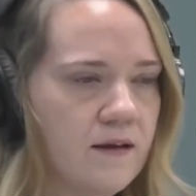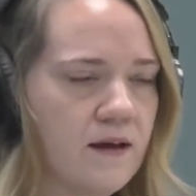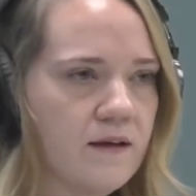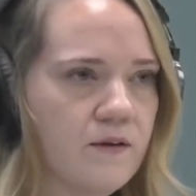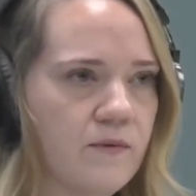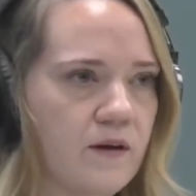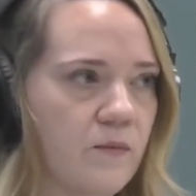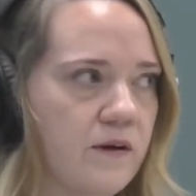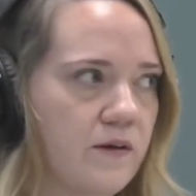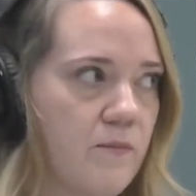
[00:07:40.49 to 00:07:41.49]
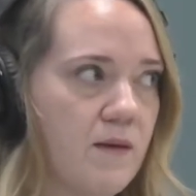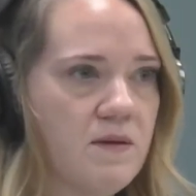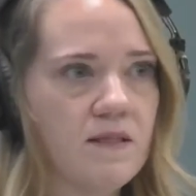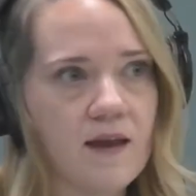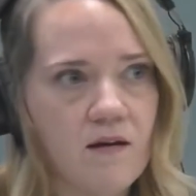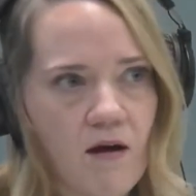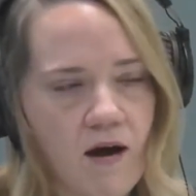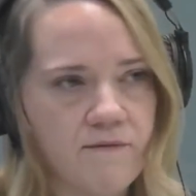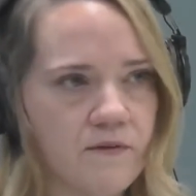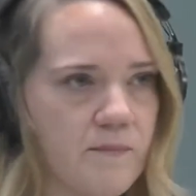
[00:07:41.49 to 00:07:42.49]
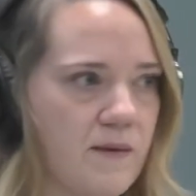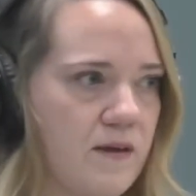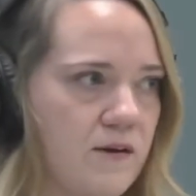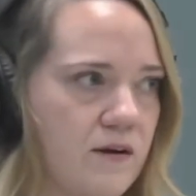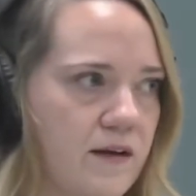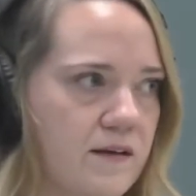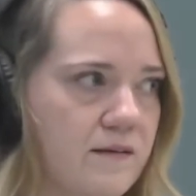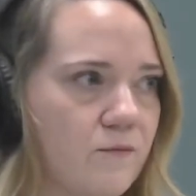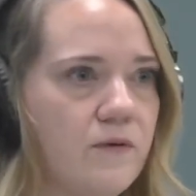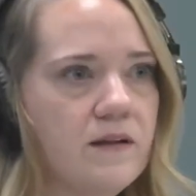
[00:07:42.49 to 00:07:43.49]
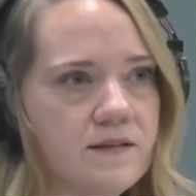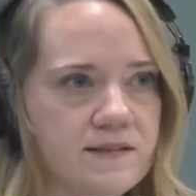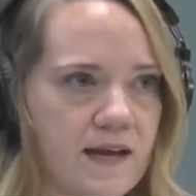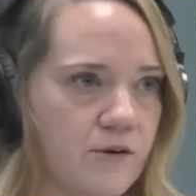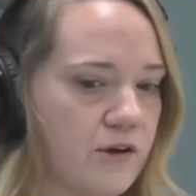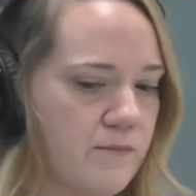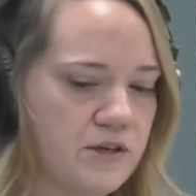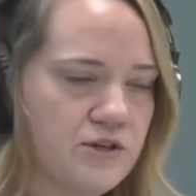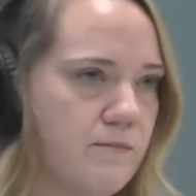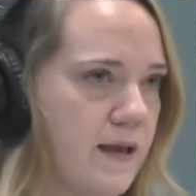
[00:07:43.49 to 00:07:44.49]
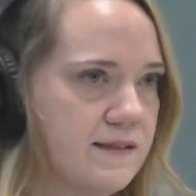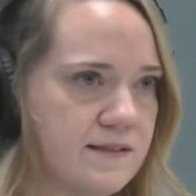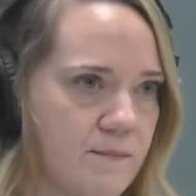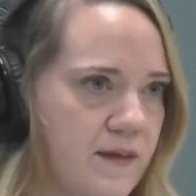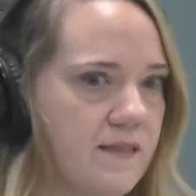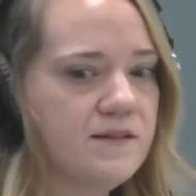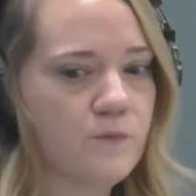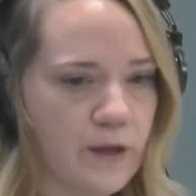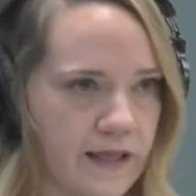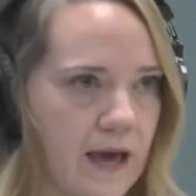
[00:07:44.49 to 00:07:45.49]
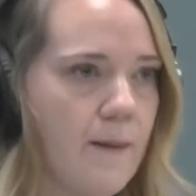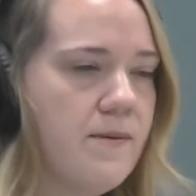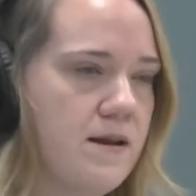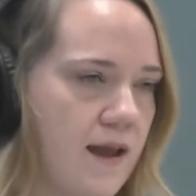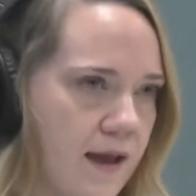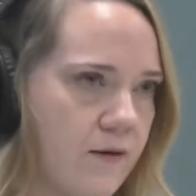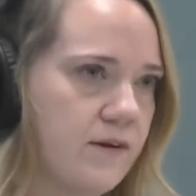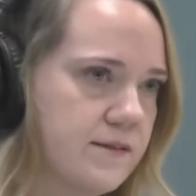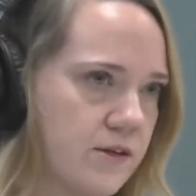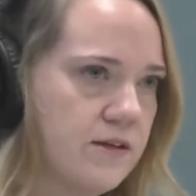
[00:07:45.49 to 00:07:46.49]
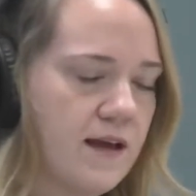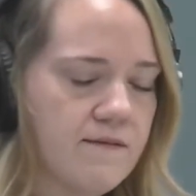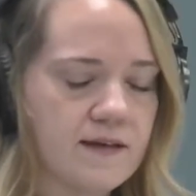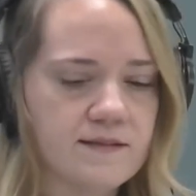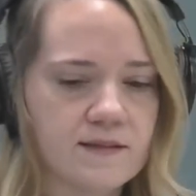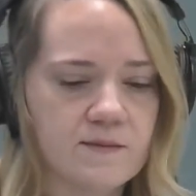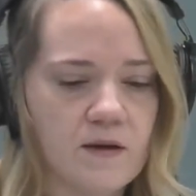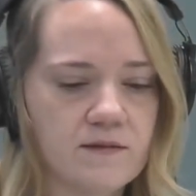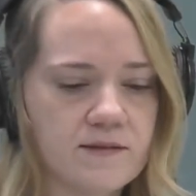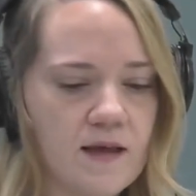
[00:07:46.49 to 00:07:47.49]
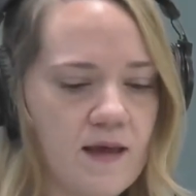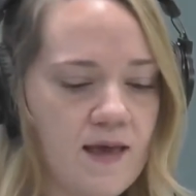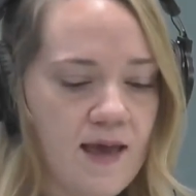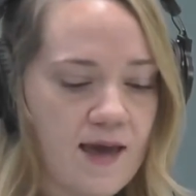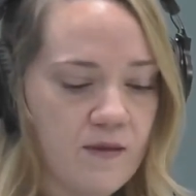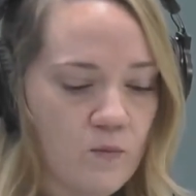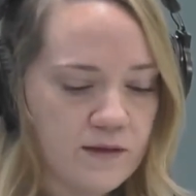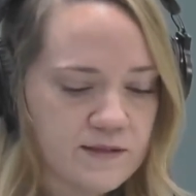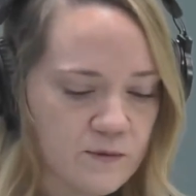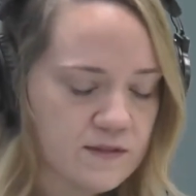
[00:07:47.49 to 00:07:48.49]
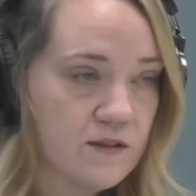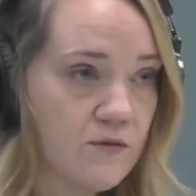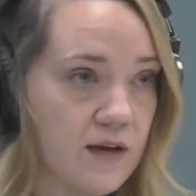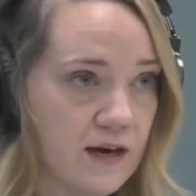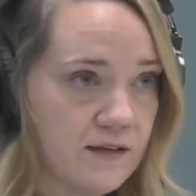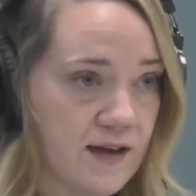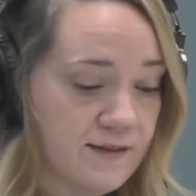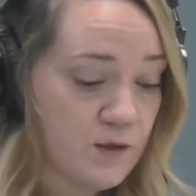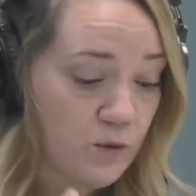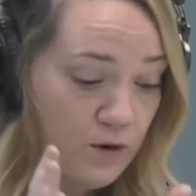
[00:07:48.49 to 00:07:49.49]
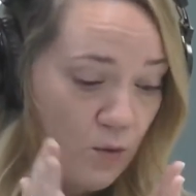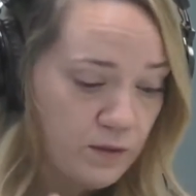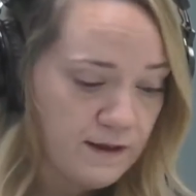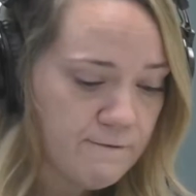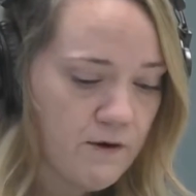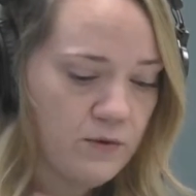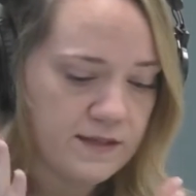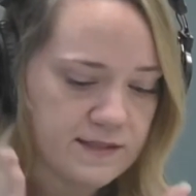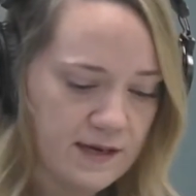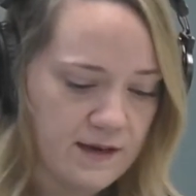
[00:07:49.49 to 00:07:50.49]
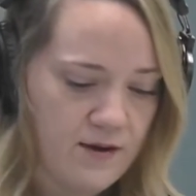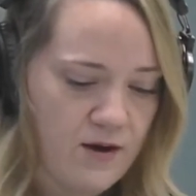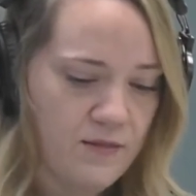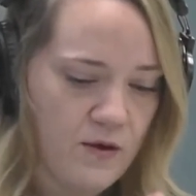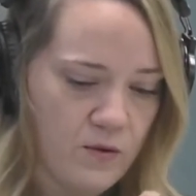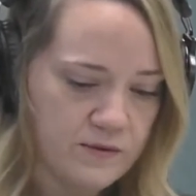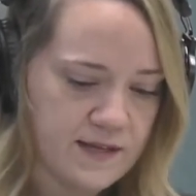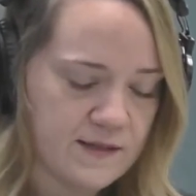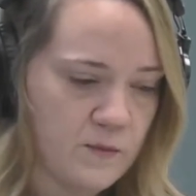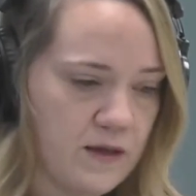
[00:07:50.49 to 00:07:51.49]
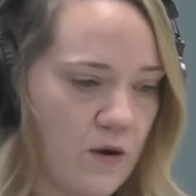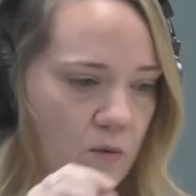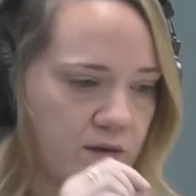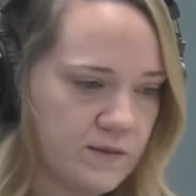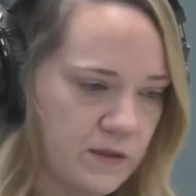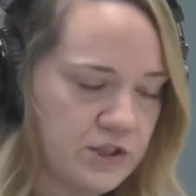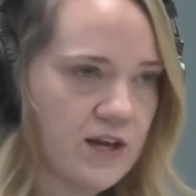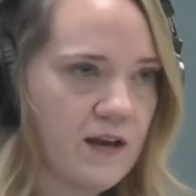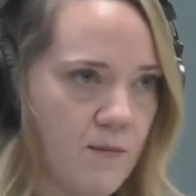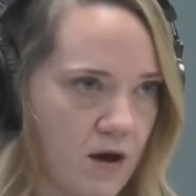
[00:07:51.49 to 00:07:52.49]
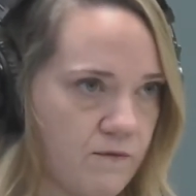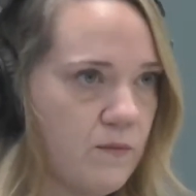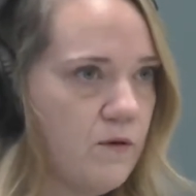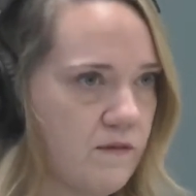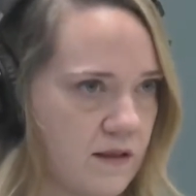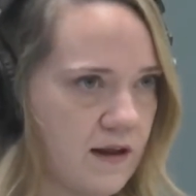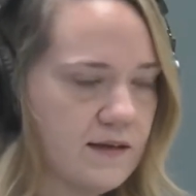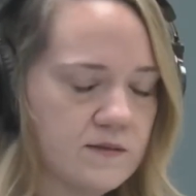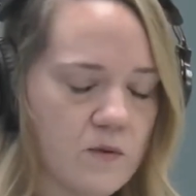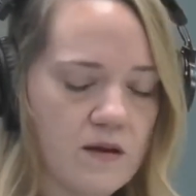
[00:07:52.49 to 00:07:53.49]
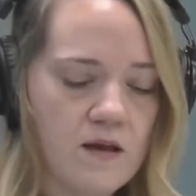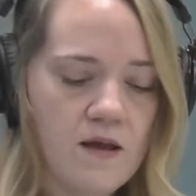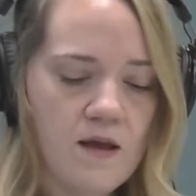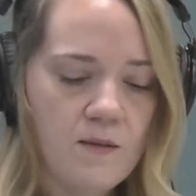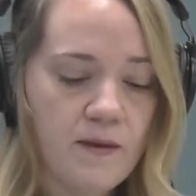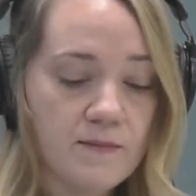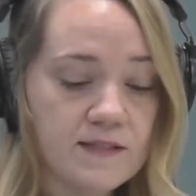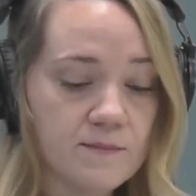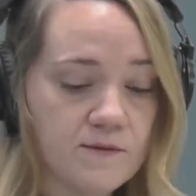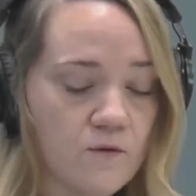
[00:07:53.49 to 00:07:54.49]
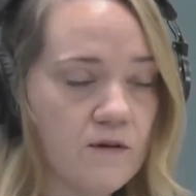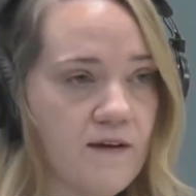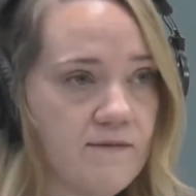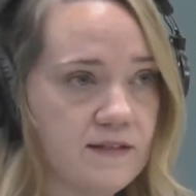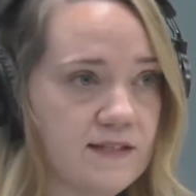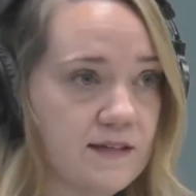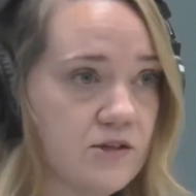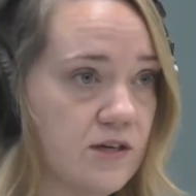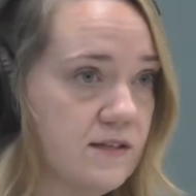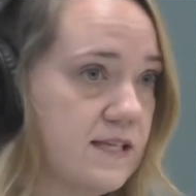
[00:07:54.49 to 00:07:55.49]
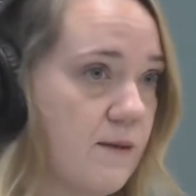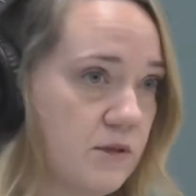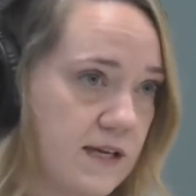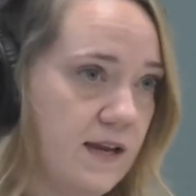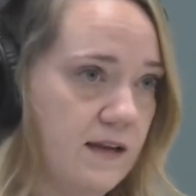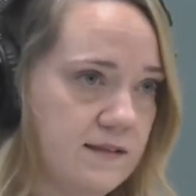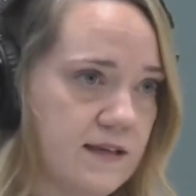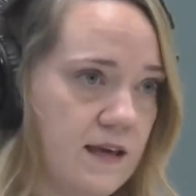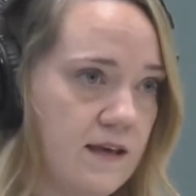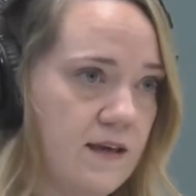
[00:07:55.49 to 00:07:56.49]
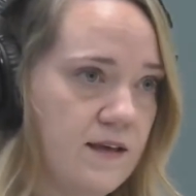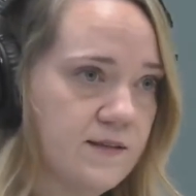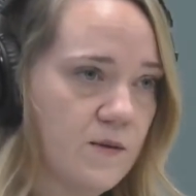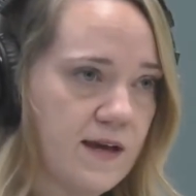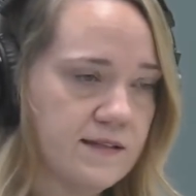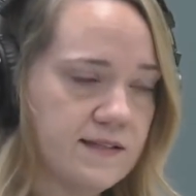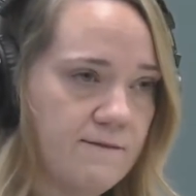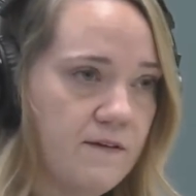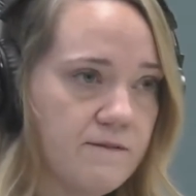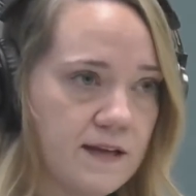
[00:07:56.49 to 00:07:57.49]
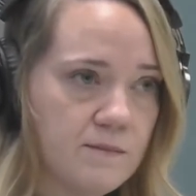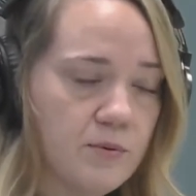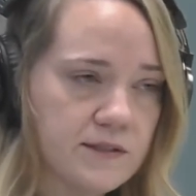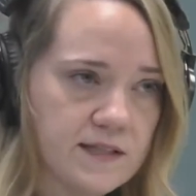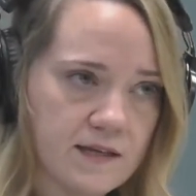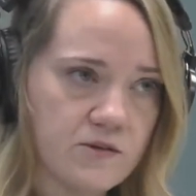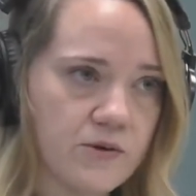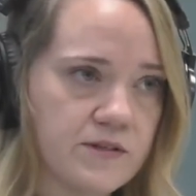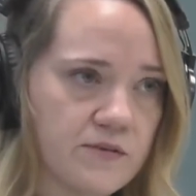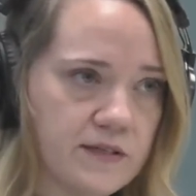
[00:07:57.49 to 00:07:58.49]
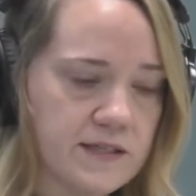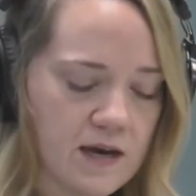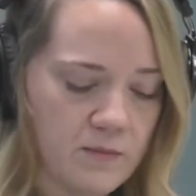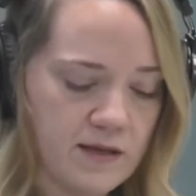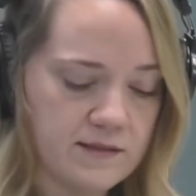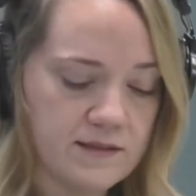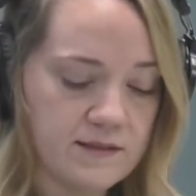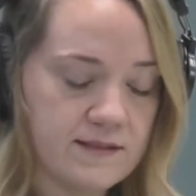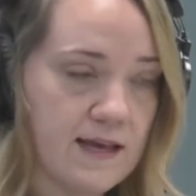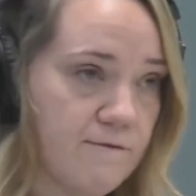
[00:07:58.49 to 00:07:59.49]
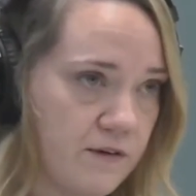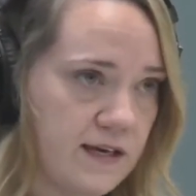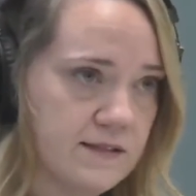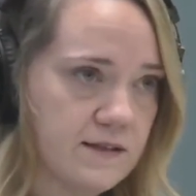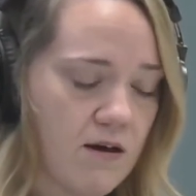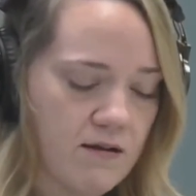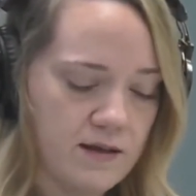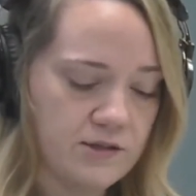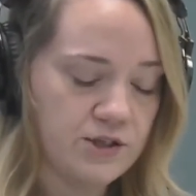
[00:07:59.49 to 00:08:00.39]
career where you might be laid off, or maybe you're in real estate or commission-based, something that's really up and down, it's good to have that 6 months. And then once those 3 are done, so we're only focusing on those as we go. Once we check them off, we move to the next one. Baby steps 4, 5, and 6 are done simultaneously. So that's, say, 15% towards your retirement, save for kids' college,